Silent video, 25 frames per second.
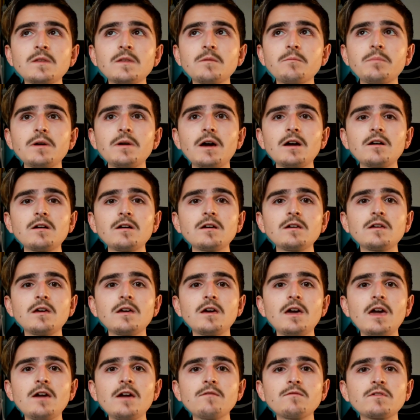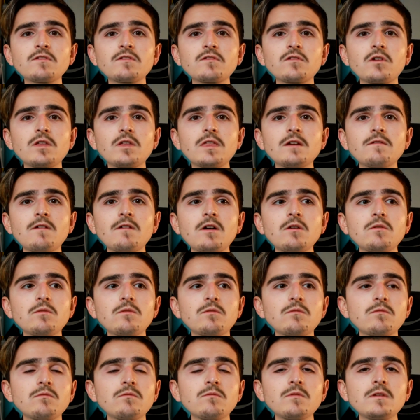But everyone's got their
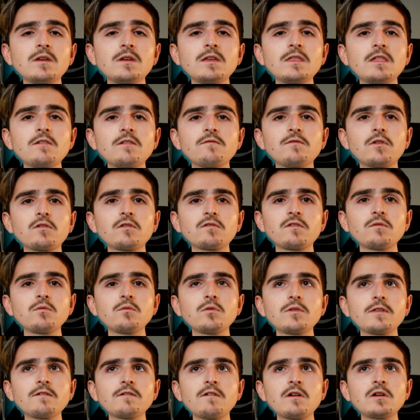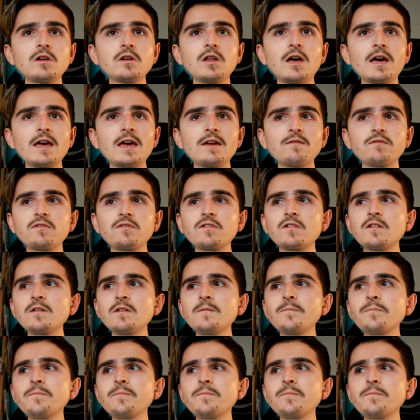own. In these vlogs, they've all got their own lives,